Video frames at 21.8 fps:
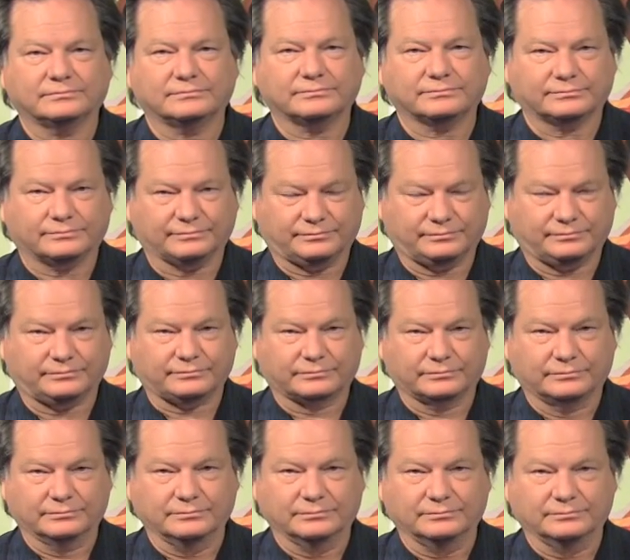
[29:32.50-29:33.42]

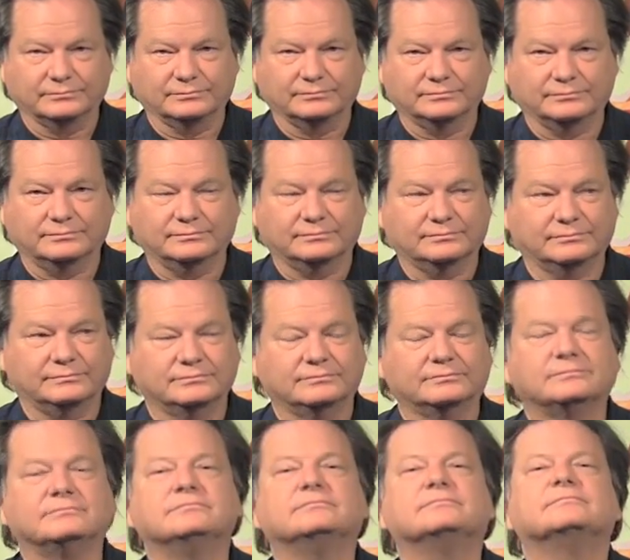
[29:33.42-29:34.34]

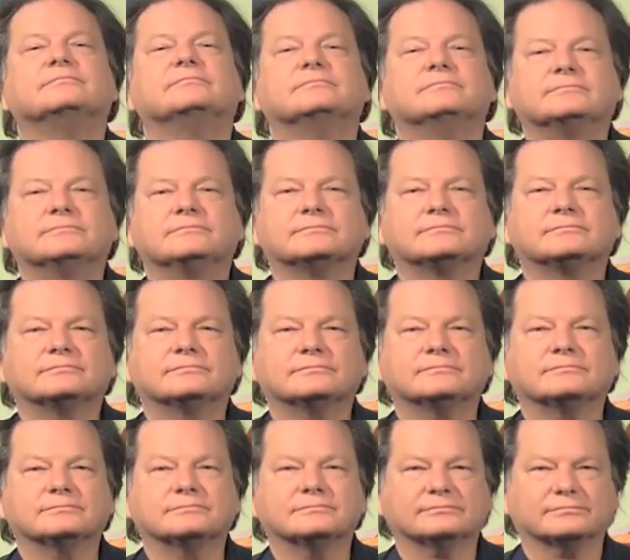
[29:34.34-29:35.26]

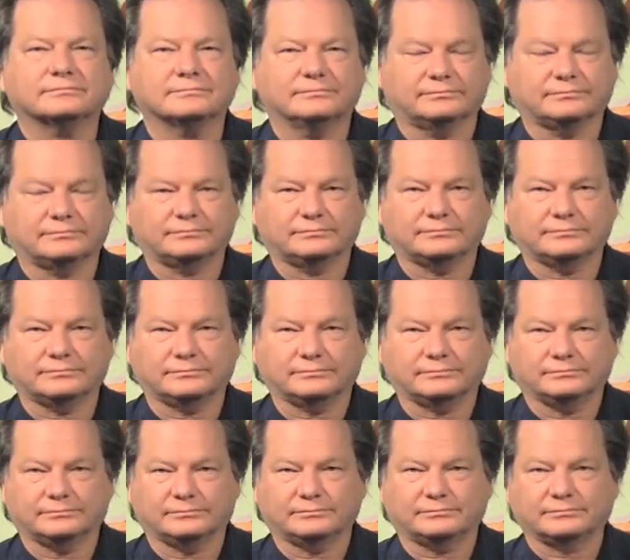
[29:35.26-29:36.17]

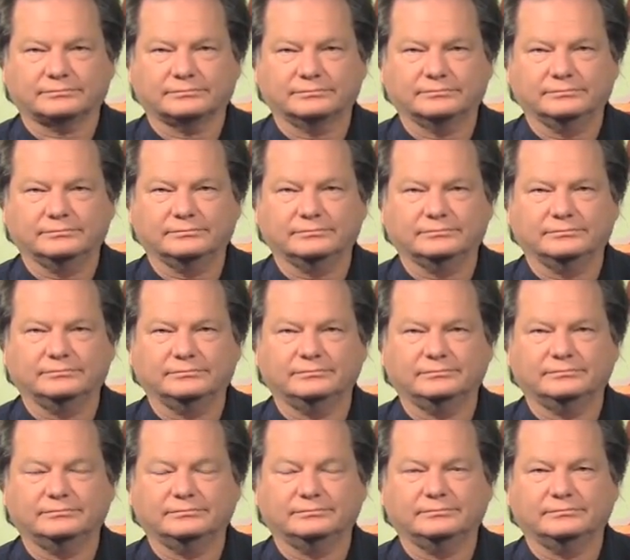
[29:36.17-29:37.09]

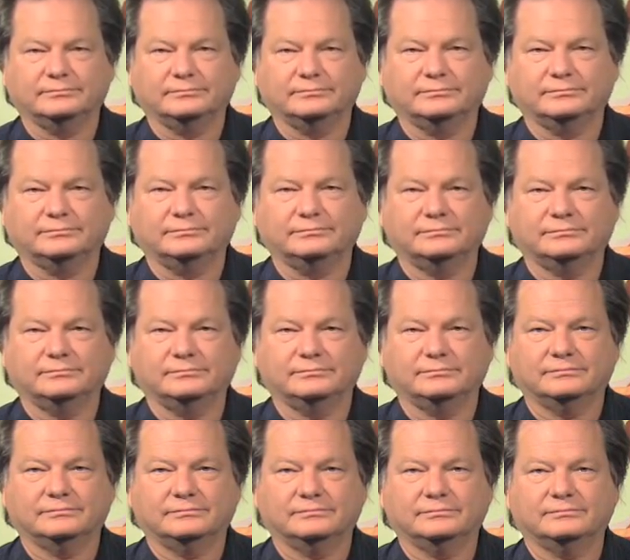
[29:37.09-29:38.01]

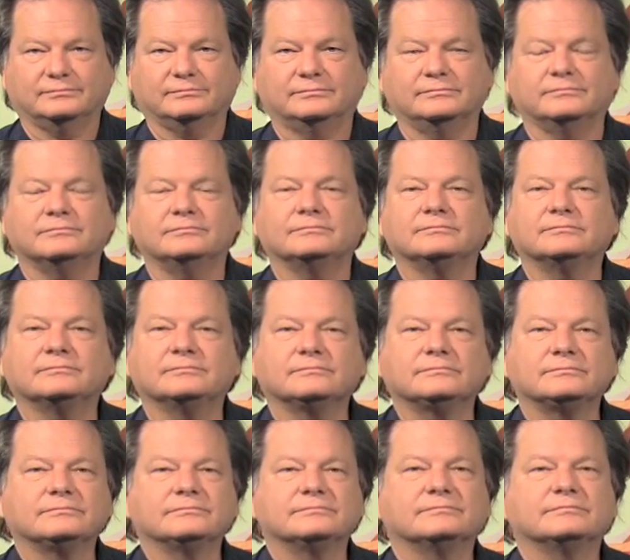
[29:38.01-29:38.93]

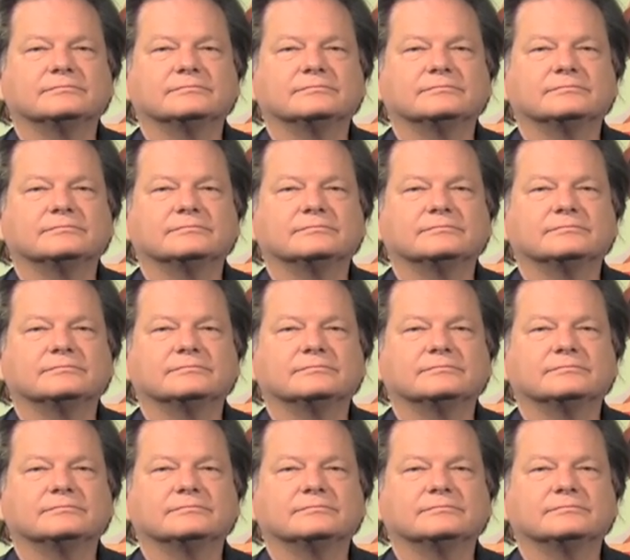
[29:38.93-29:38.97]
No words are spoken by the person on screen.